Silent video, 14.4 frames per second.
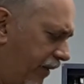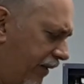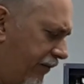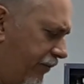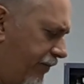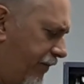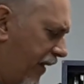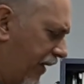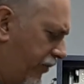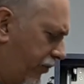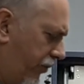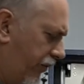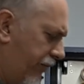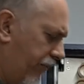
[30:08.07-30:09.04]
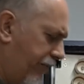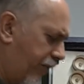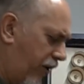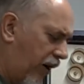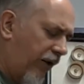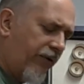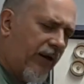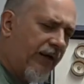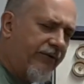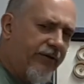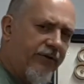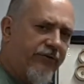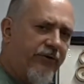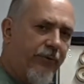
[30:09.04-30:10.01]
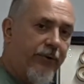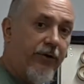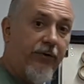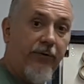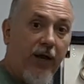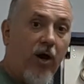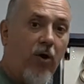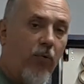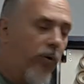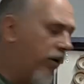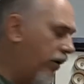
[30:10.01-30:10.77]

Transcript: we did was make sure that we put all the lights in so we knew they all